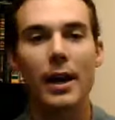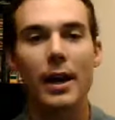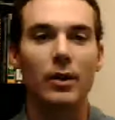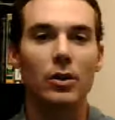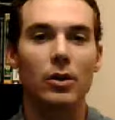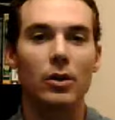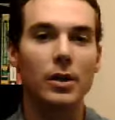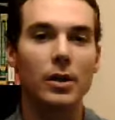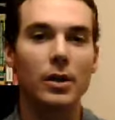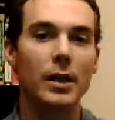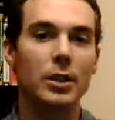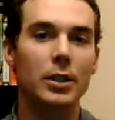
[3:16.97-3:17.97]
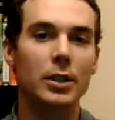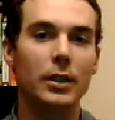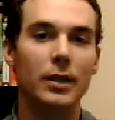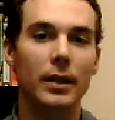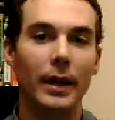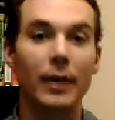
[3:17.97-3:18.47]
Localization,
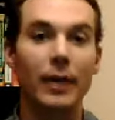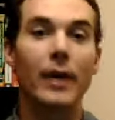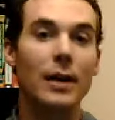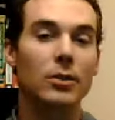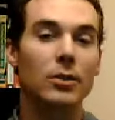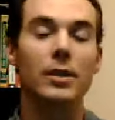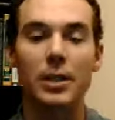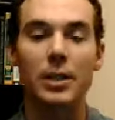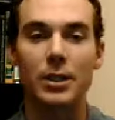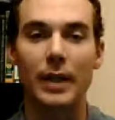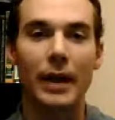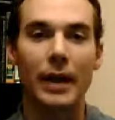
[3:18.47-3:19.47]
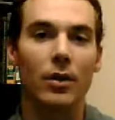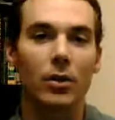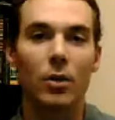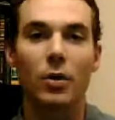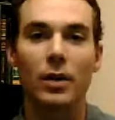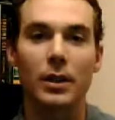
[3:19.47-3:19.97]
internationalization, and
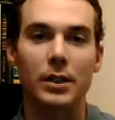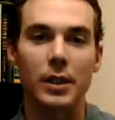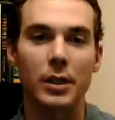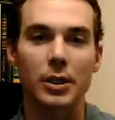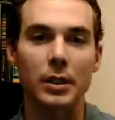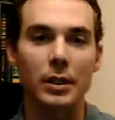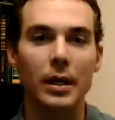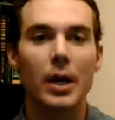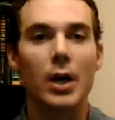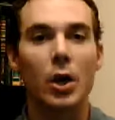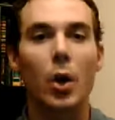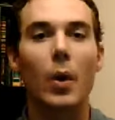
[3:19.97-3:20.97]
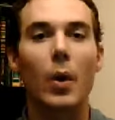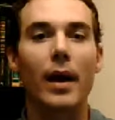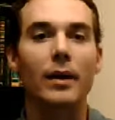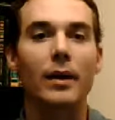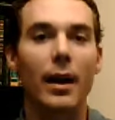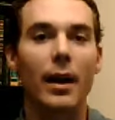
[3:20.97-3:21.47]
localization go hand
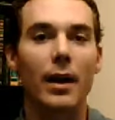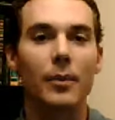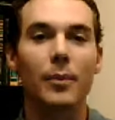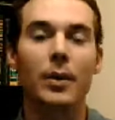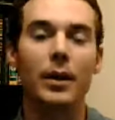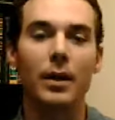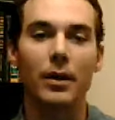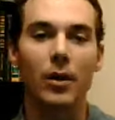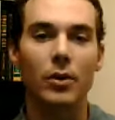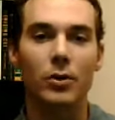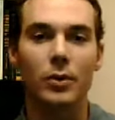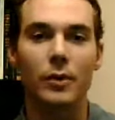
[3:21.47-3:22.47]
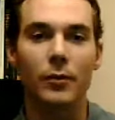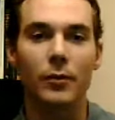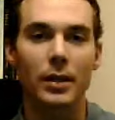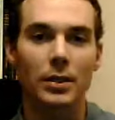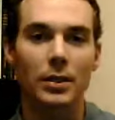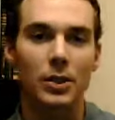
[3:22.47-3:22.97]
in hand, but again are two different
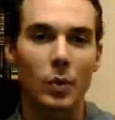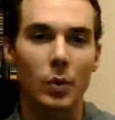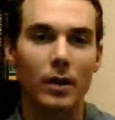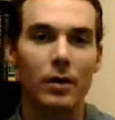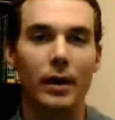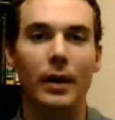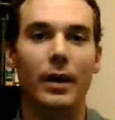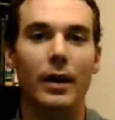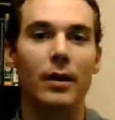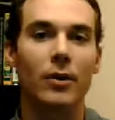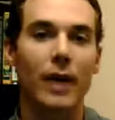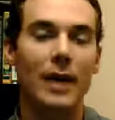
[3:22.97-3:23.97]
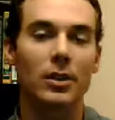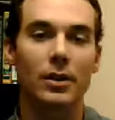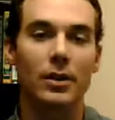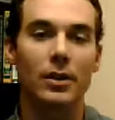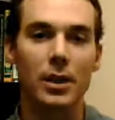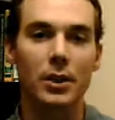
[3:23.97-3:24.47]
things as well.
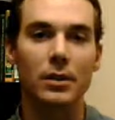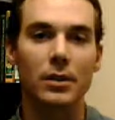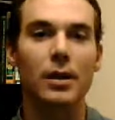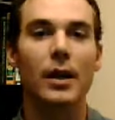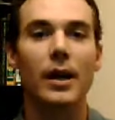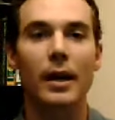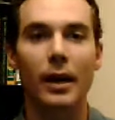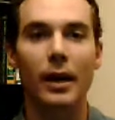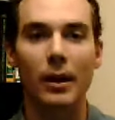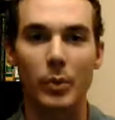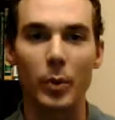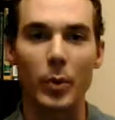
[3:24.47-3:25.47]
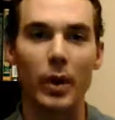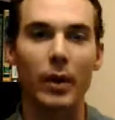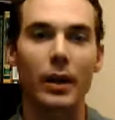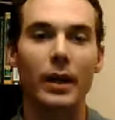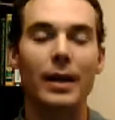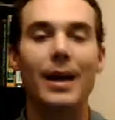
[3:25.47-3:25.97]
Internationalization, kind of the preparing
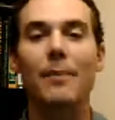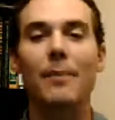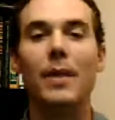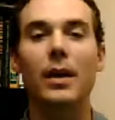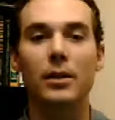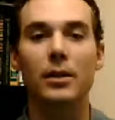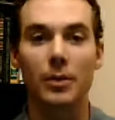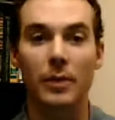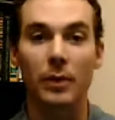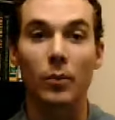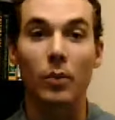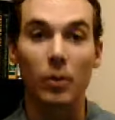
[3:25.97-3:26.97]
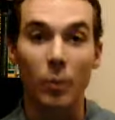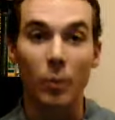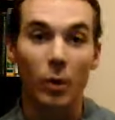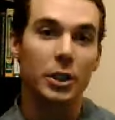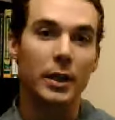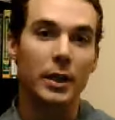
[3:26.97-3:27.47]
it, making something a little more
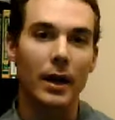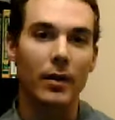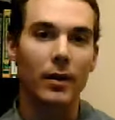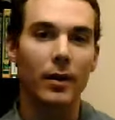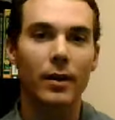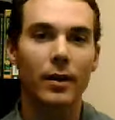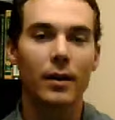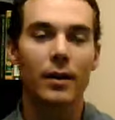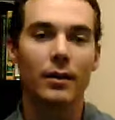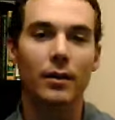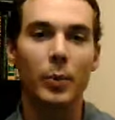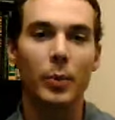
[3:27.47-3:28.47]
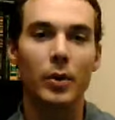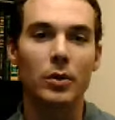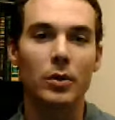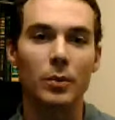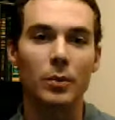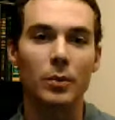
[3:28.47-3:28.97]
generic that will appeal
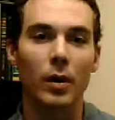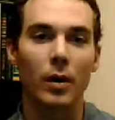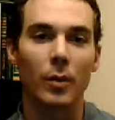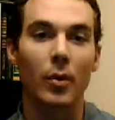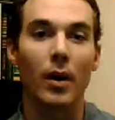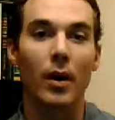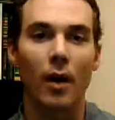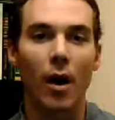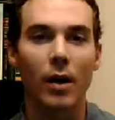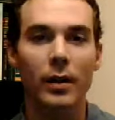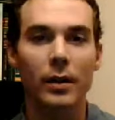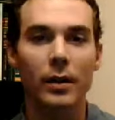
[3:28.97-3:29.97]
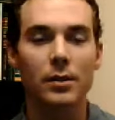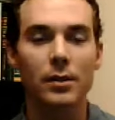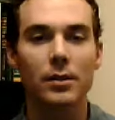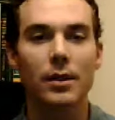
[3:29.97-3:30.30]
to a broader audience,